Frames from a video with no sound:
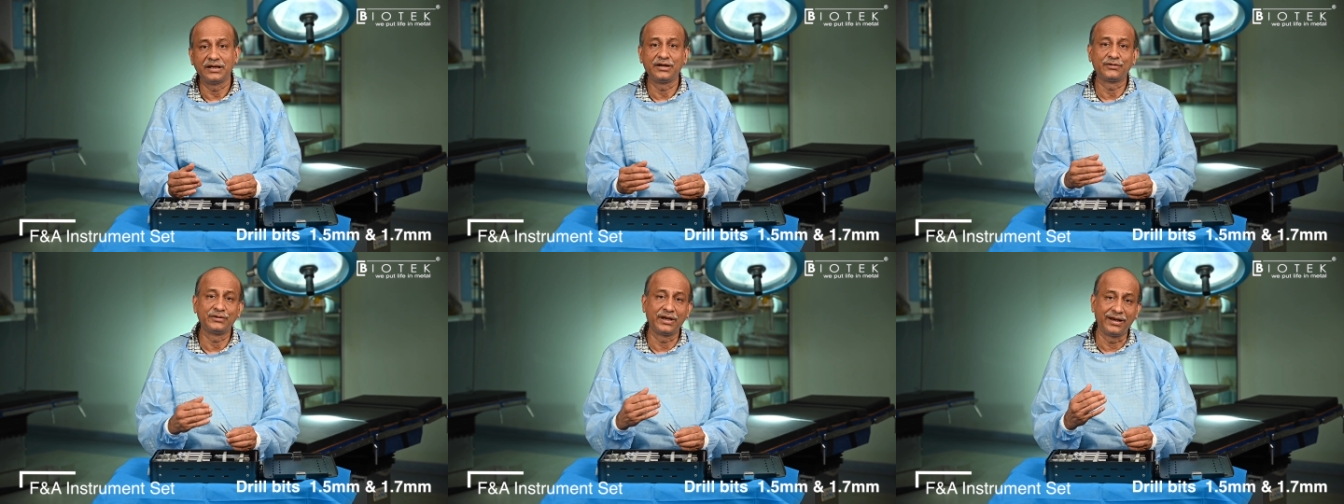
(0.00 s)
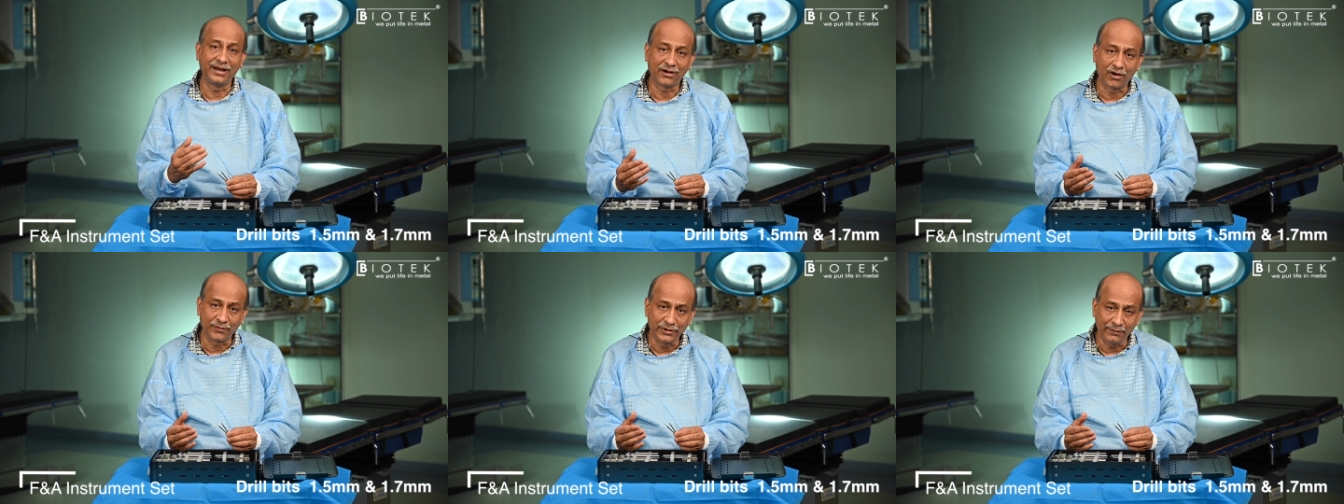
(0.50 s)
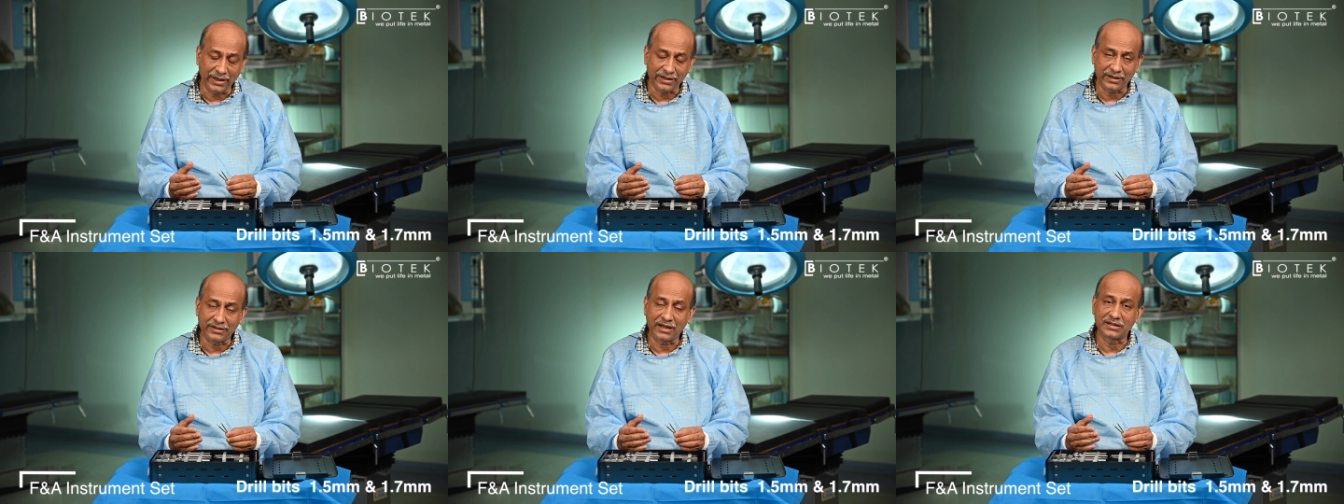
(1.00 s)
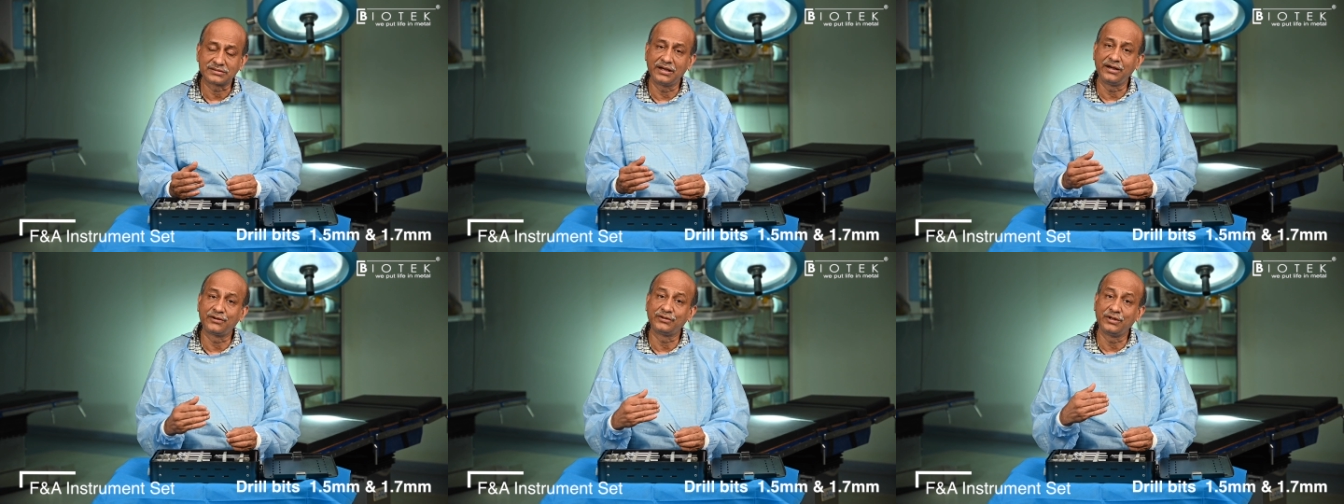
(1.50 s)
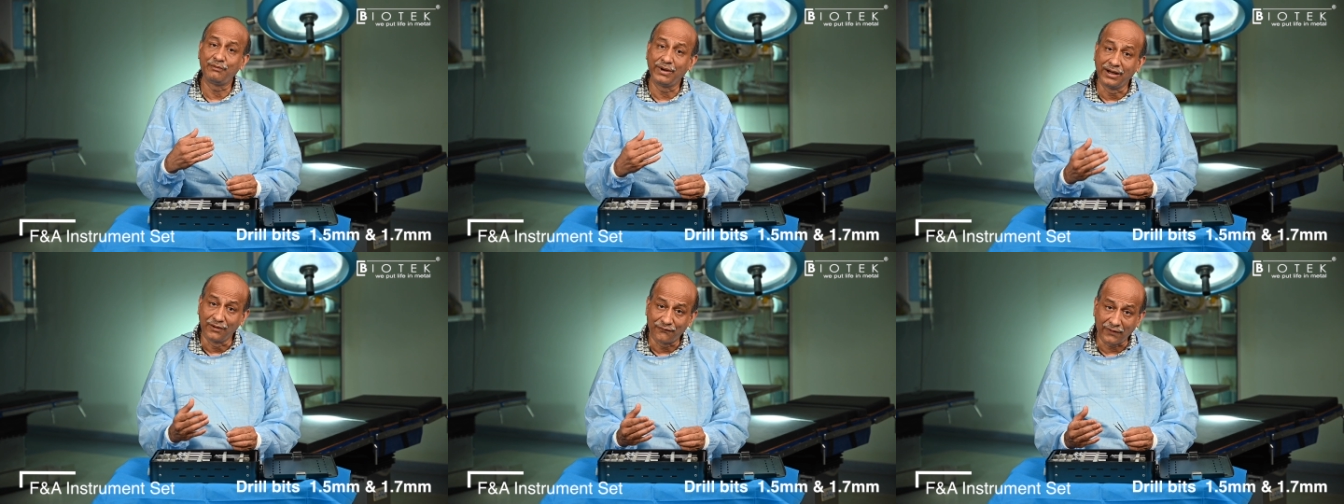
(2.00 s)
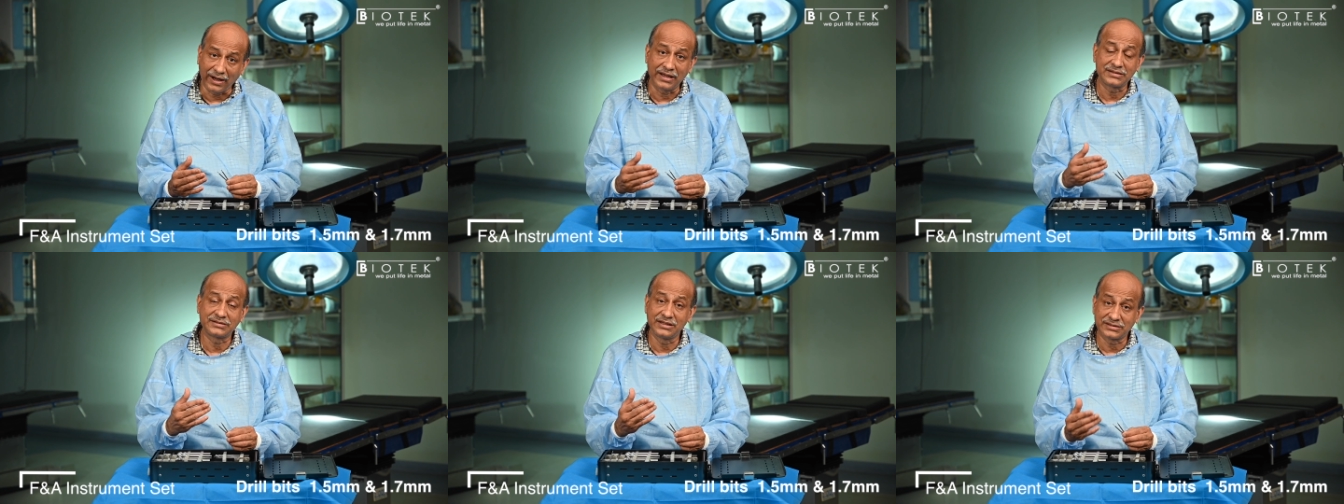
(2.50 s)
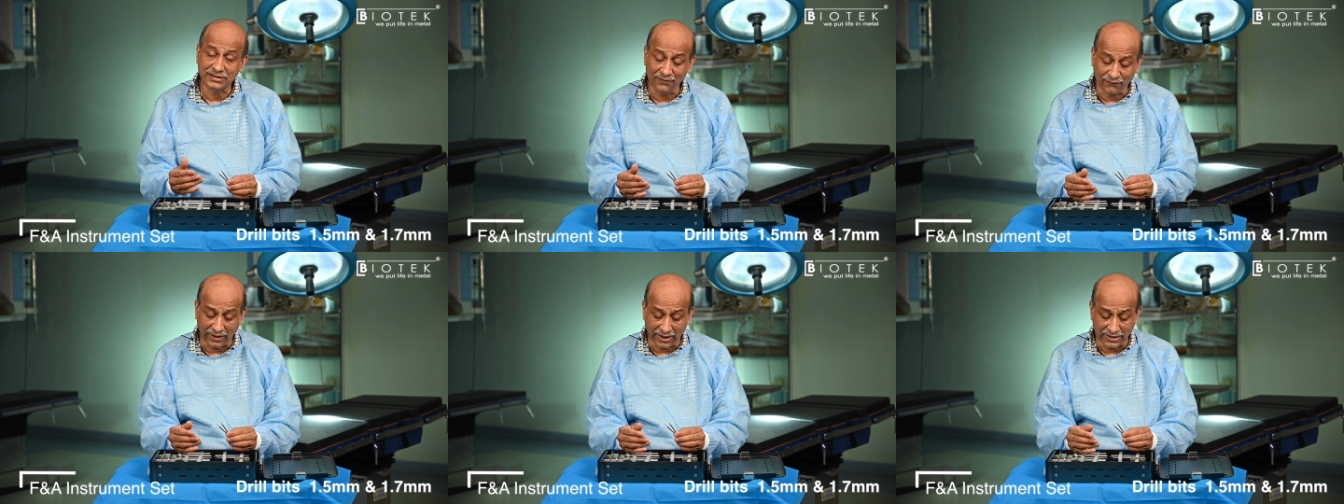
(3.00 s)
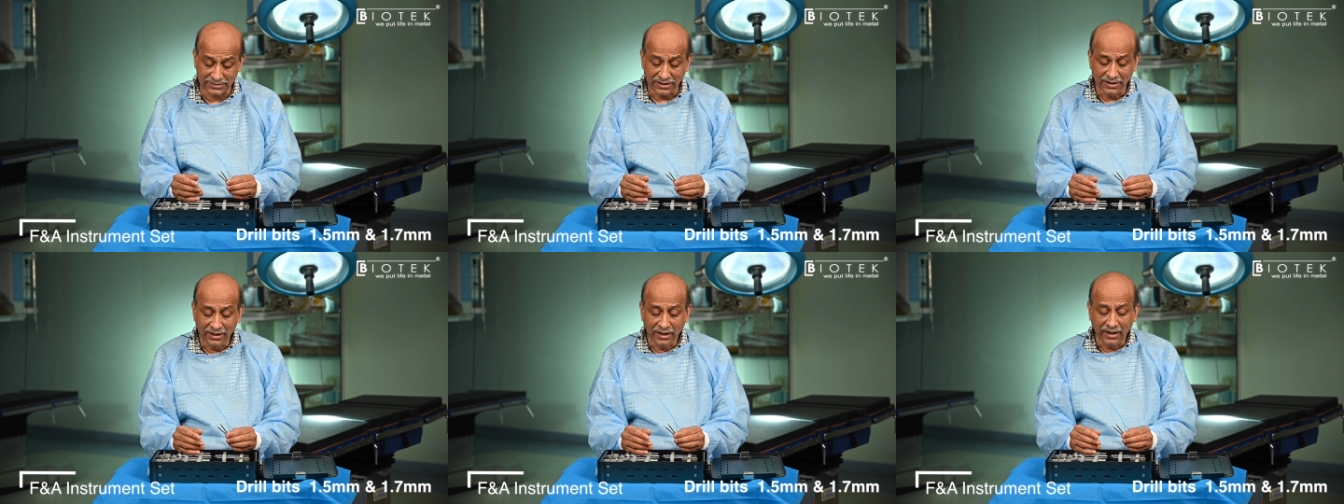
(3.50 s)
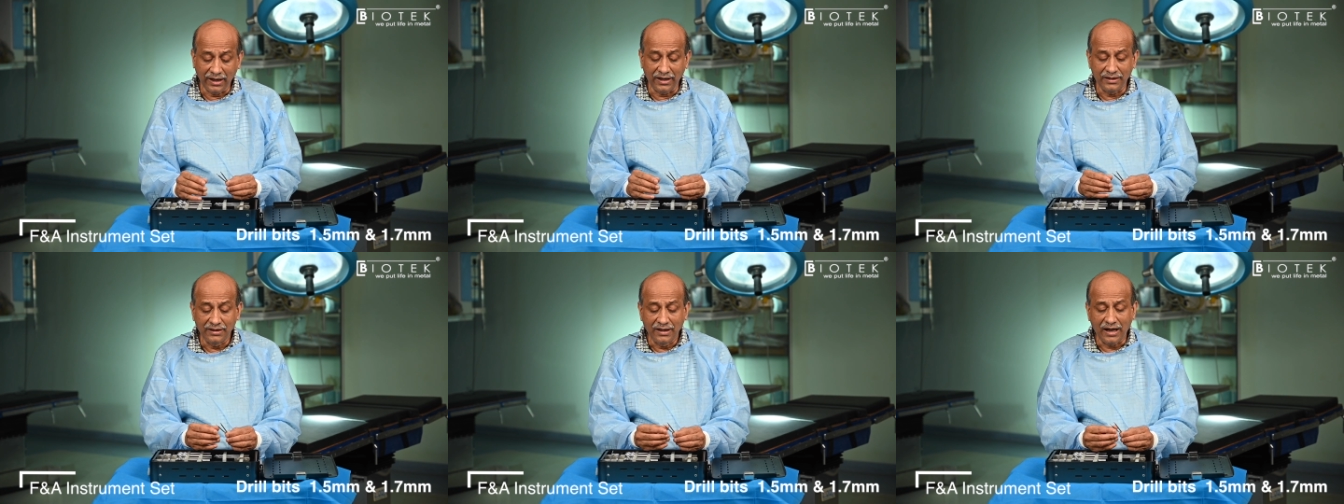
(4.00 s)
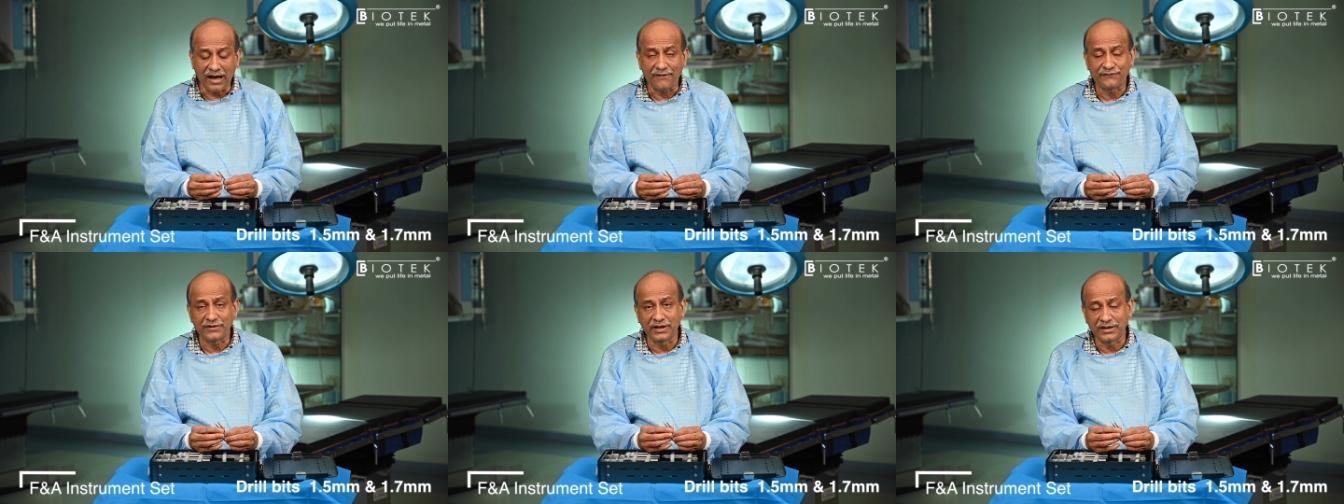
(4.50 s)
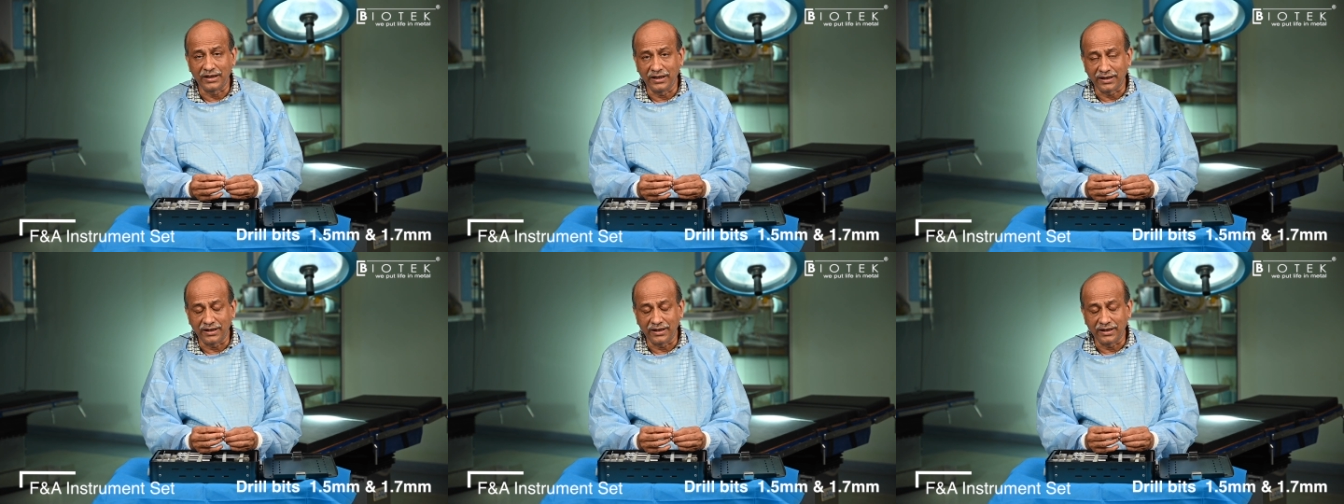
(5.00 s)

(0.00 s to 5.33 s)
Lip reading: into the neck of the metatarsal, into the middle phalanx, distal phalanx, and after drilling